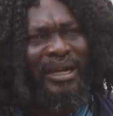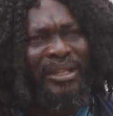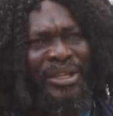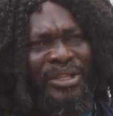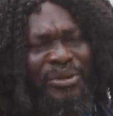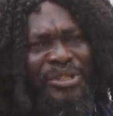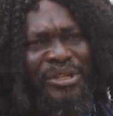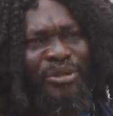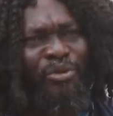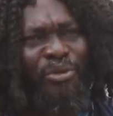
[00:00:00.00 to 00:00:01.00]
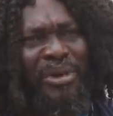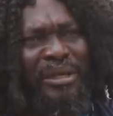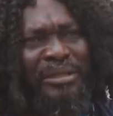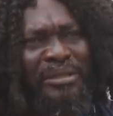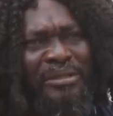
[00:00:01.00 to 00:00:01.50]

An innocent woman